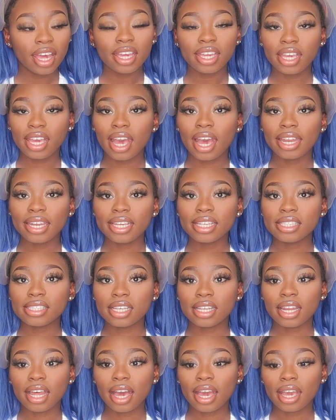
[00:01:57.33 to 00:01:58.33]
Yeah, I need
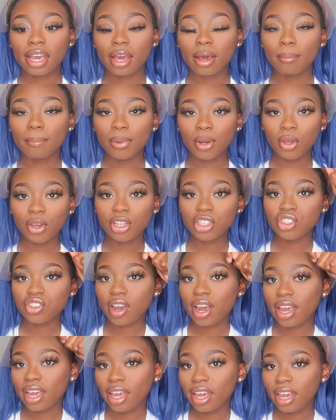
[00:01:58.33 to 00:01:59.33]
to like blow
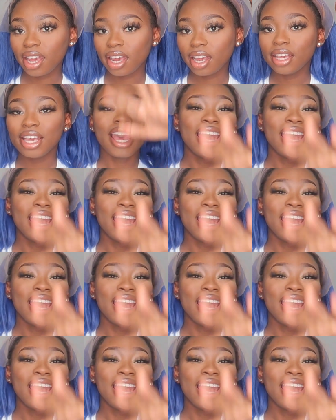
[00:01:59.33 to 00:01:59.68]
dry it.